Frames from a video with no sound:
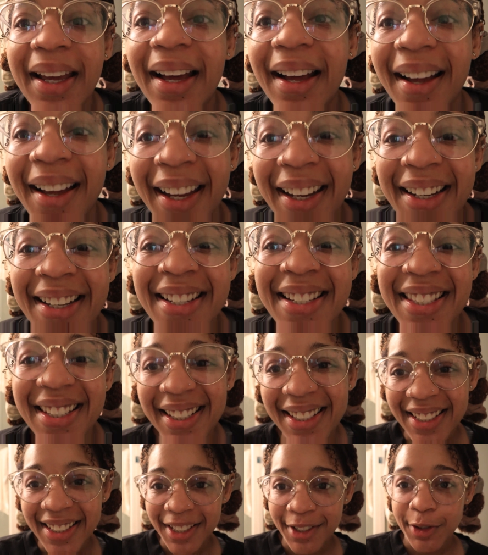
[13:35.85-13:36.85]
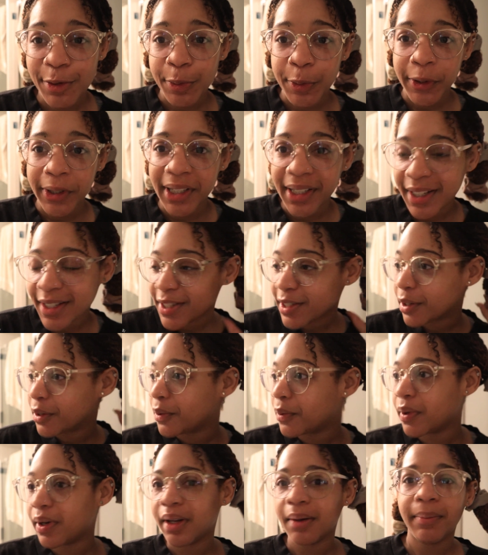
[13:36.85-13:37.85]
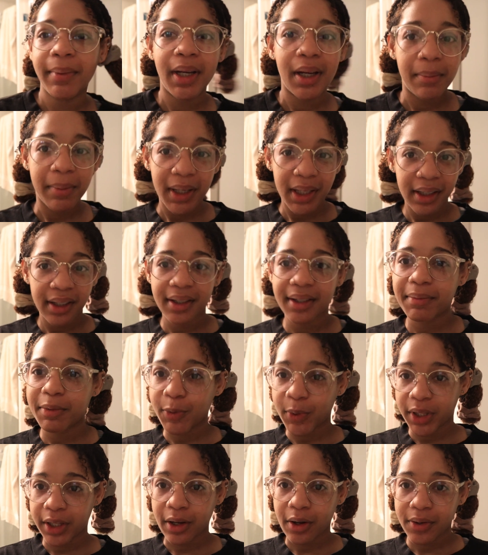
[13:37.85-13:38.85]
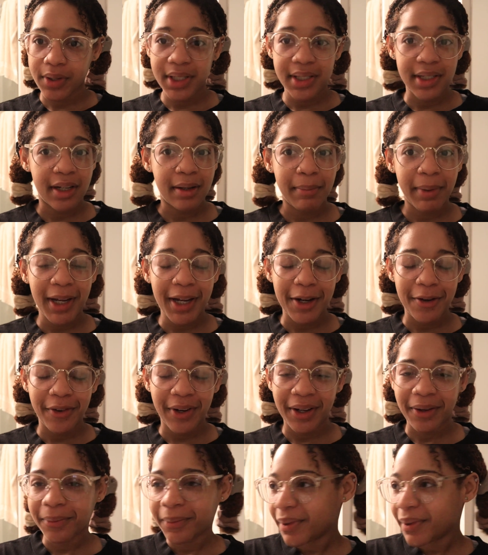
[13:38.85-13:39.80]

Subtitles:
Hi guys, it's the next morning, so I'm coming with y'all to take my hair down.